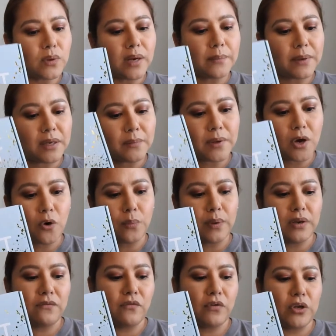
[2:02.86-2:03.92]
what I'm going to be
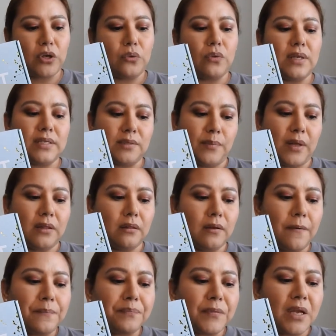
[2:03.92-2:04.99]
opening for you this
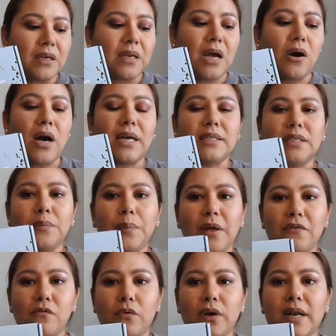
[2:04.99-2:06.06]
month. Now I did
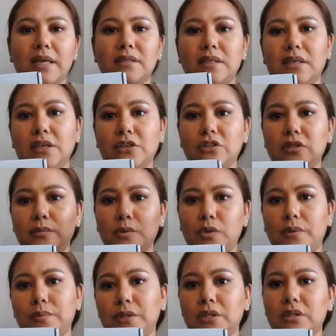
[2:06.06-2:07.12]
pay for it as a year
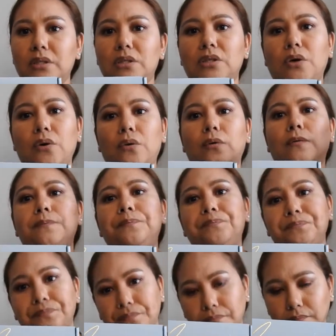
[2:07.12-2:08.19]
subscription, so
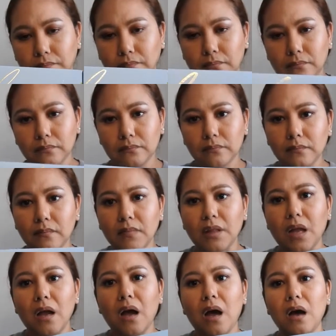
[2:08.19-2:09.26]

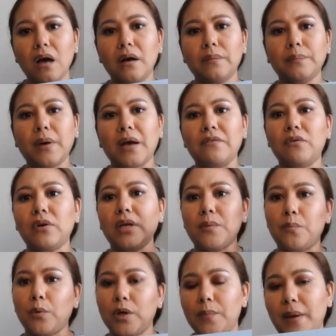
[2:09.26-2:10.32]
I've already
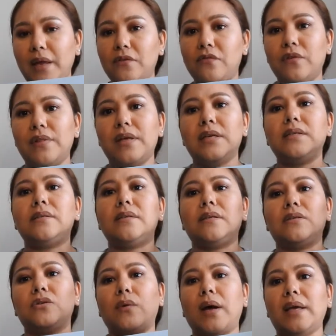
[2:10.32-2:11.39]
prepaid for this,
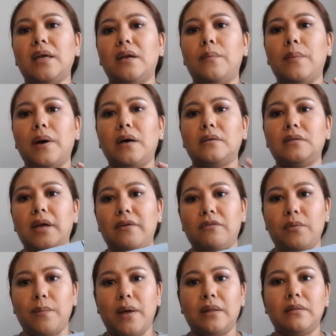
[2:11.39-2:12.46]
and so I get a box every
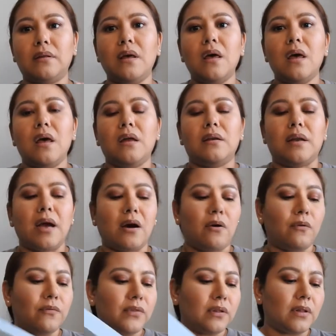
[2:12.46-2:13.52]
month.
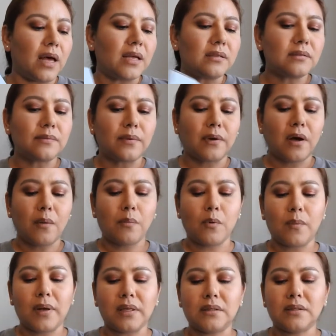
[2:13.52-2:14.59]
Now the last couple
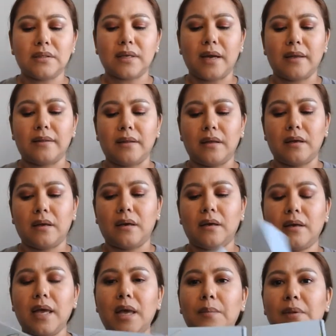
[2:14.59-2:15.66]
months I think
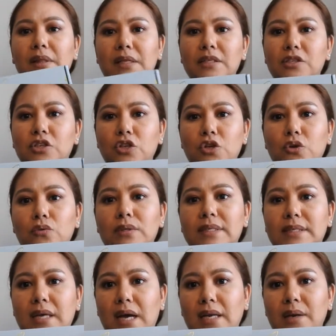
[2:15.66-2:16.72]
came in this new
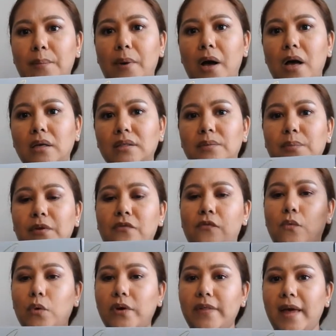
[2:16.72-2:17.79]
designed box.
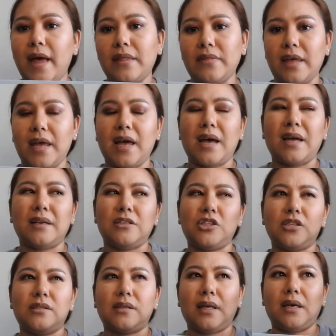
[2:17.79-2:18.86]
Before that they had
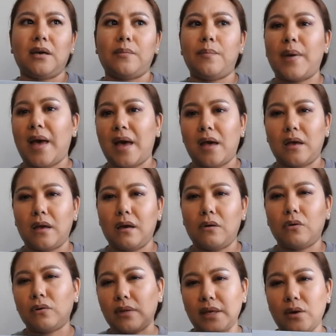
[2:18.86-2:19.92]
just like a bag
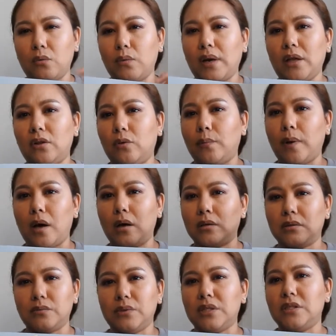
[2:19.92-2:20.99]
or like a regular
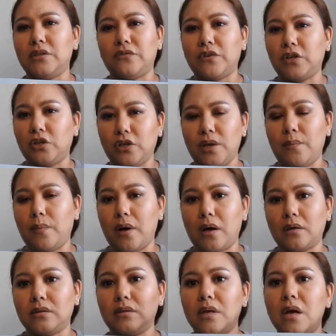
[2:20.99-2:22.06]
box. It was a different looking
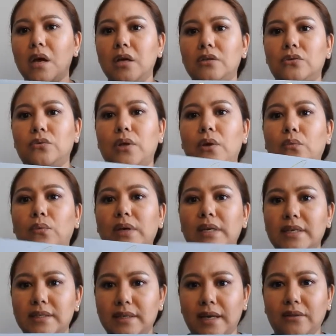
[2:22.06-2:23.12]
box, so they
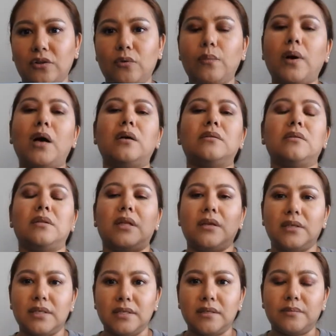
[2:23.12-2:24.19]
redesigned their box and they
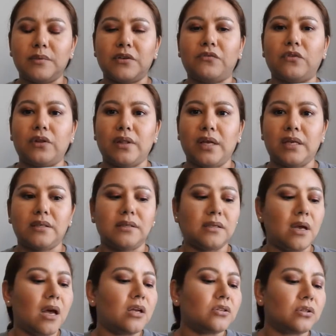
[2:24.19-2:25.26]
did some different things.
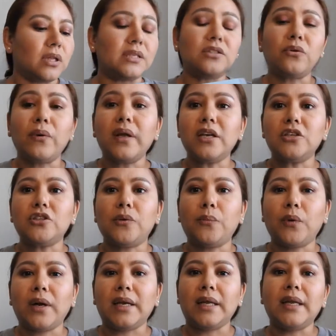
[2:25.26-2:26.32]
Let's go ahead and jump
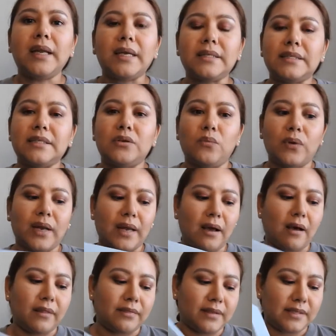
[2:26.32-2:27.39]
right in and see what I
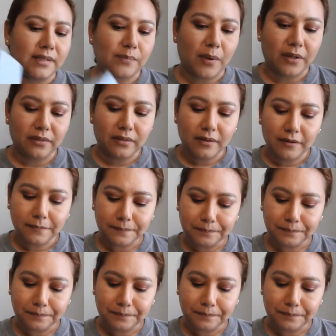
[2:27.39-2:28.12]
got this month.